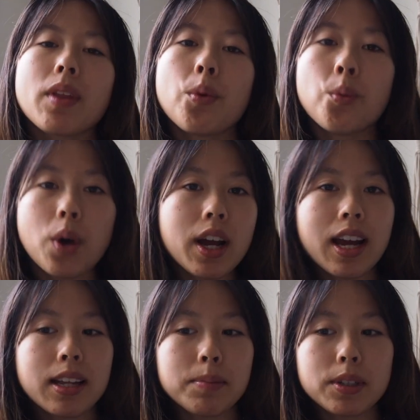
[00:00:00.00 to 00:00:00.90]
what
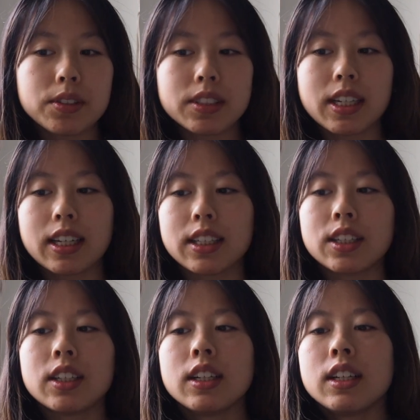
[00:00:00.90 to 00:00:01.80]
I am using
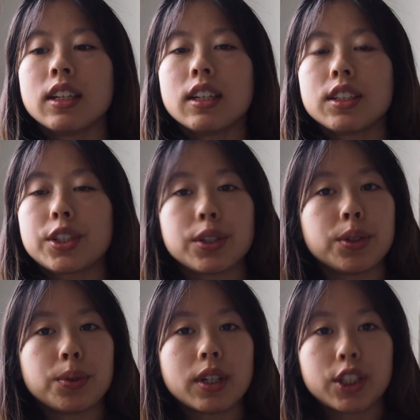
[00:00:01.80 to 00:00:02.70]

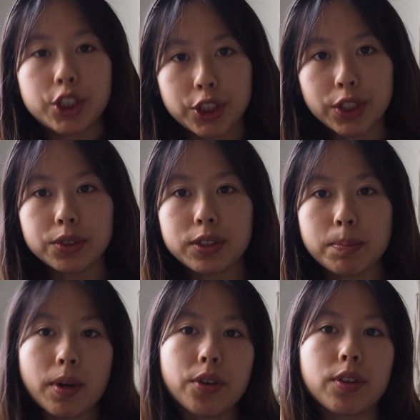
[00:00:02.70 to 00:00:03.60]
to shoot
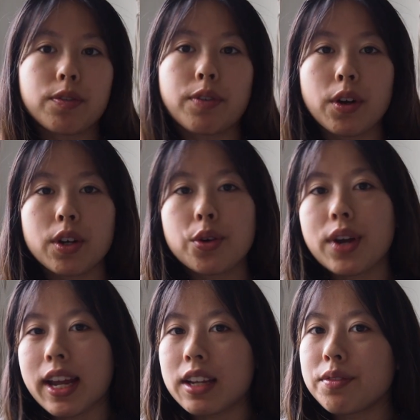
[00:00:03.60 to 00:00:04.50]
both photo
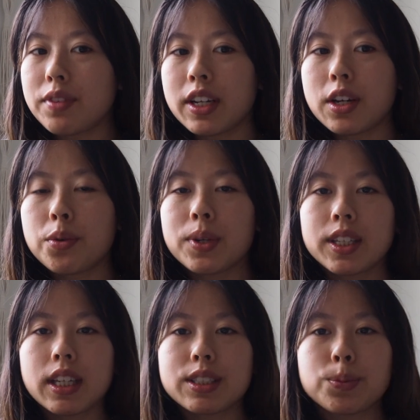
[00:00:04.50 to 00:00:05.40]
and video
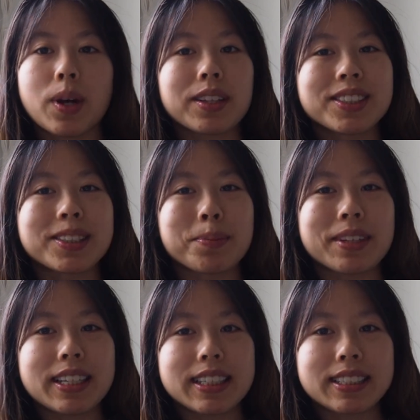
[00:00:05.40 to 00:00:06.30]
with, as well as some of
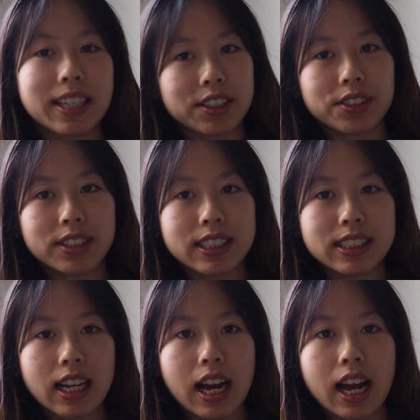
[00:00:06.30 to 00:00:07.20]
the accessories
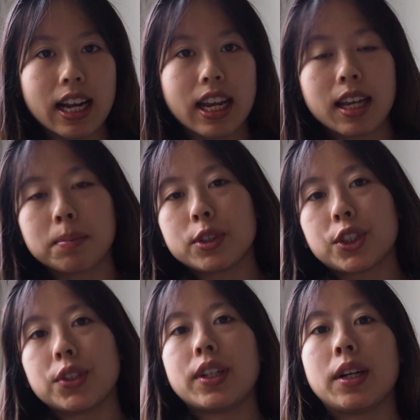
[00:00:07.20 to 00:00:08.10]
that I am
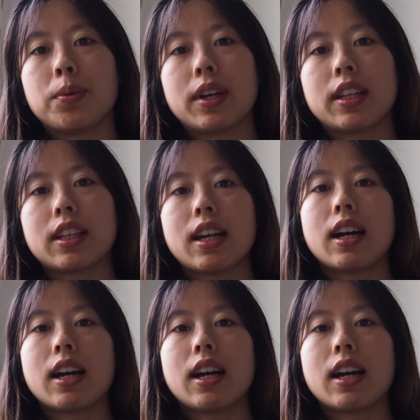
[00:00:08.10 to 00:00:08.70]
shooting with.